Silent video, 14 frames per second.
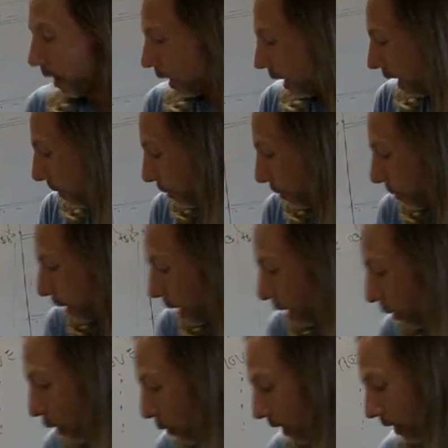Um,
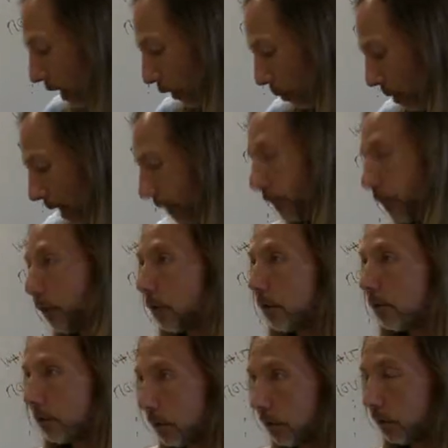there is another bus here.
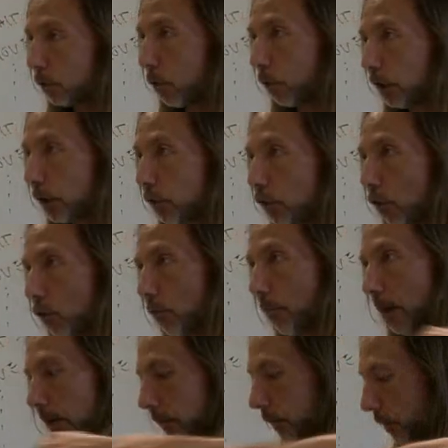This is called the Zorro
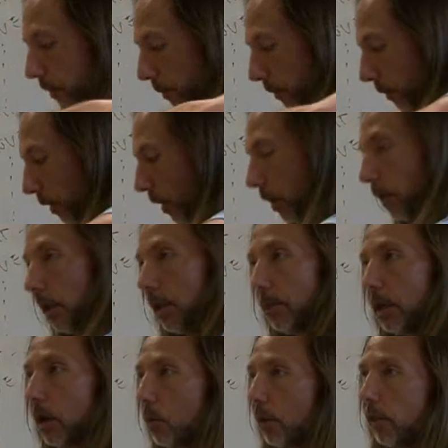bus. Mm-hmm. The
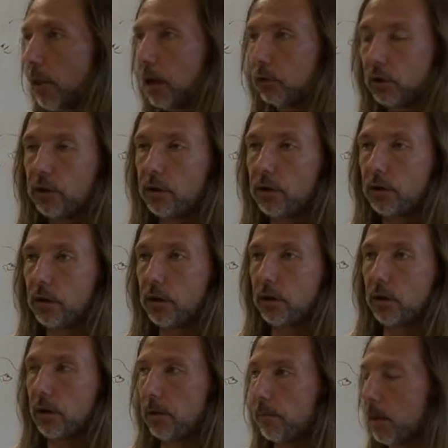Amiga 1000
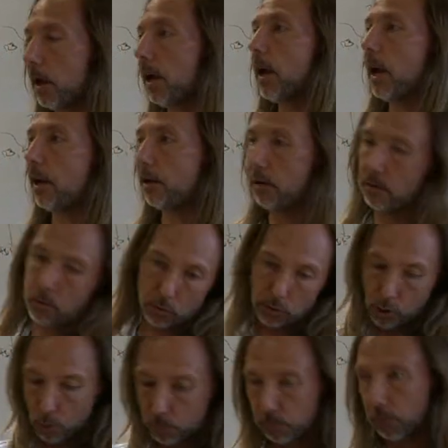uh, had on
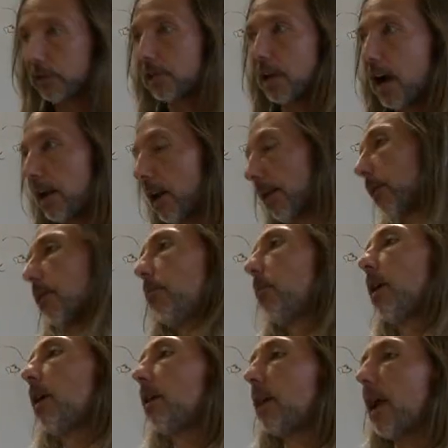the opposite side, like the,
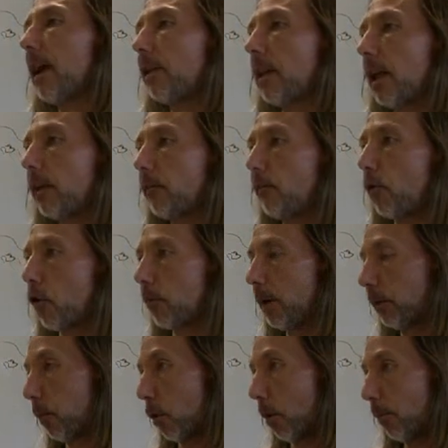they had like
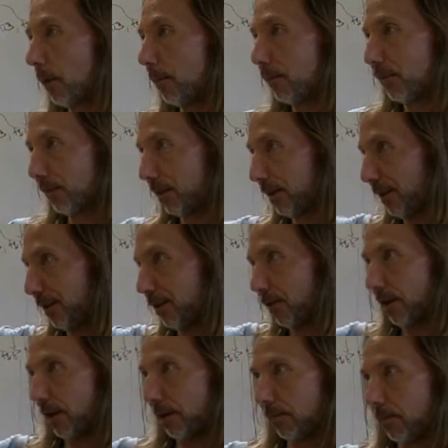format problems, you know,
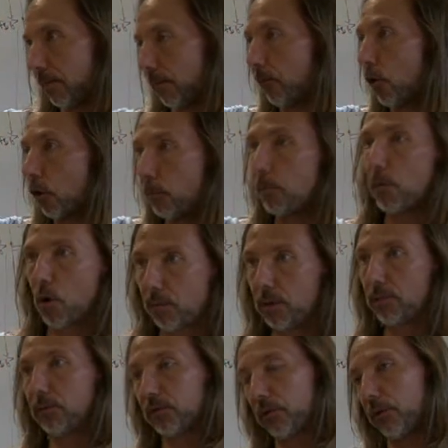like the form
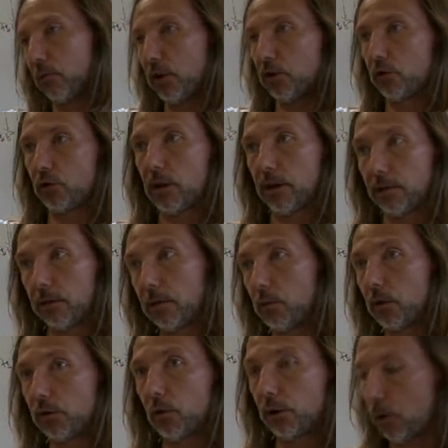problems in which there
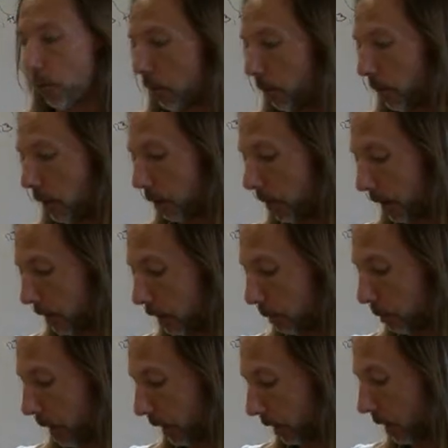was no interoperability. But this
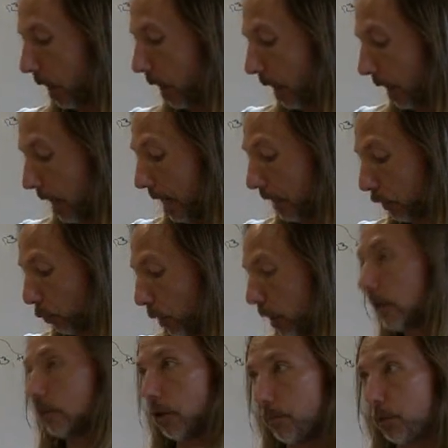bus is really
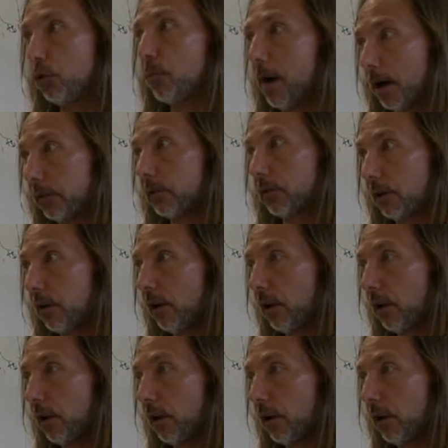the CPU bus,